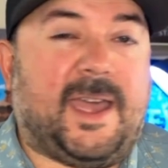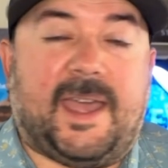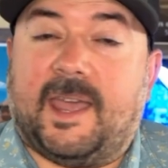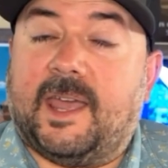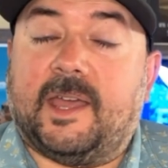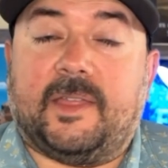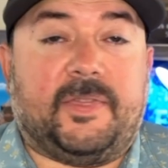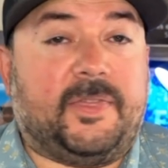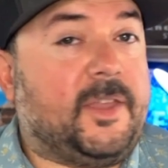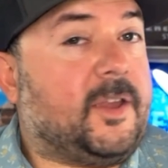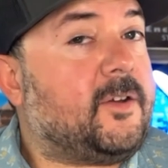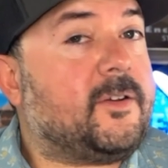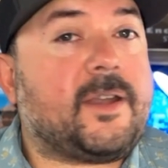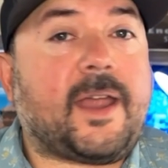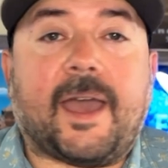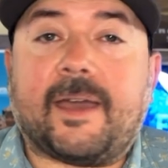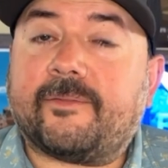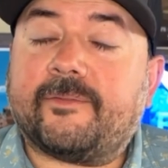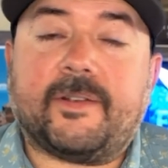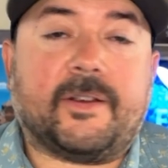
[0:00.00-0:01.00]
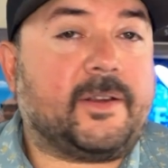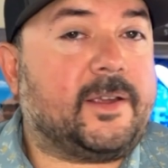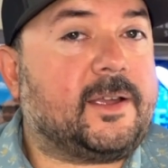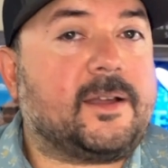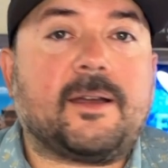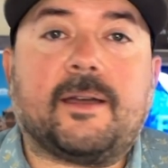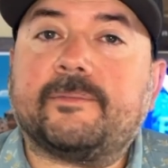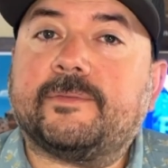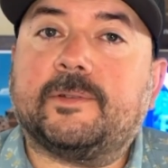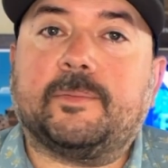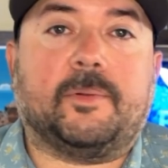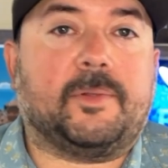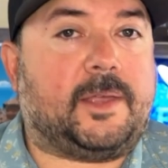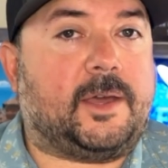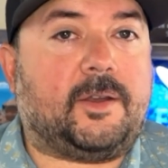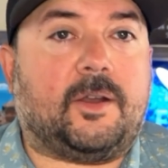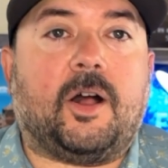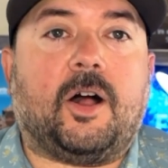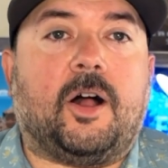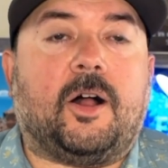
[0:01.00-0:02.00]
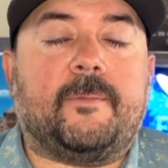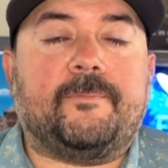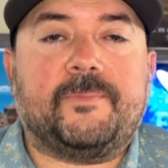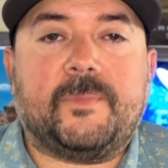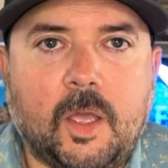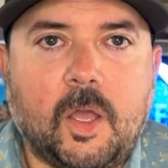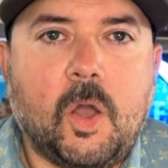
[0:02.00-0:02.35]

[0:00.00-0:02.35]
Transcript: and they're not very comfortable at all.